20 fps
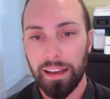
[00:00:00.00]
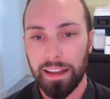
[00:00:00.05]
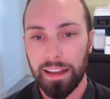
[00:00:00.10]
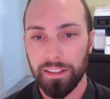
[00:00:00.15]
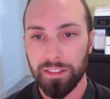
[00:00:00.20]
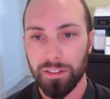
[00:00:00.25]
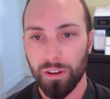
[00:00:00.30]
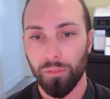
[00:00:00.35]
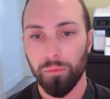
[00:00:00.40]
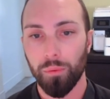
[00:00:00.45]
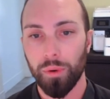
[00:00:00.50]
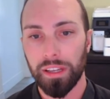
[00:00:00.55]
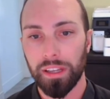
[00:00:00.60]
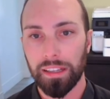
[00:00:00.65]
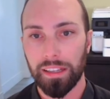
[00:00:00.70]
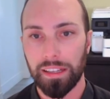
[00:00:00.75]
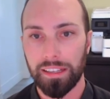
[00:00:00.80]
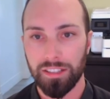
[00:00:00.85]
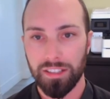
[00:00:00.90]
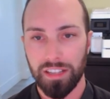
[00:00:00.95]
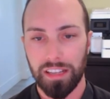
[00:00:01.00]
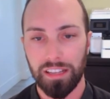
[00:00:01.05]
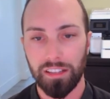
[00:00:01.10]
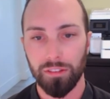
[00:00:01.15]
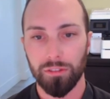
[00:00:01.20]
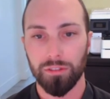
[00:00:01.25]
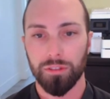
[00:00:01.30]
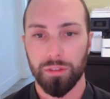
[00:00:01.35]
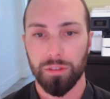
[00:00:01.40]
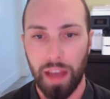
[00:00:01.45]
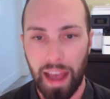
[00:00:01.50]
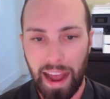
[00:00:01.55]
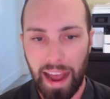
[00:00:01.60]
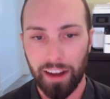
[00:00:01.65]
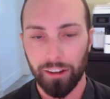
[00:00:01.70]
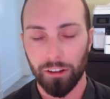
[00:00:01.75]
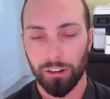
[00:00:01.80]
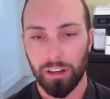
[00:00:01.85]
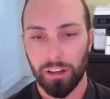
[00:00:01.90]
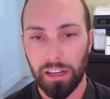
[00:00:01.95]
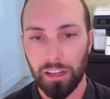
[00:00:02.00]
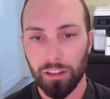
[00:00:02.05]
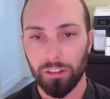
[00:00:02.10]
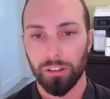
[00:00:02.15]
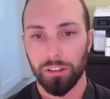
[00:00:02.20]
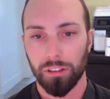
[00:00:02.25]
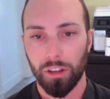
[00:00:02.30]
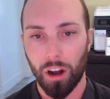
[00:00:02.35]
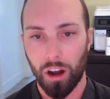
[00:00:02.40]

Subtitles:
And so if we can continue to aggregate good,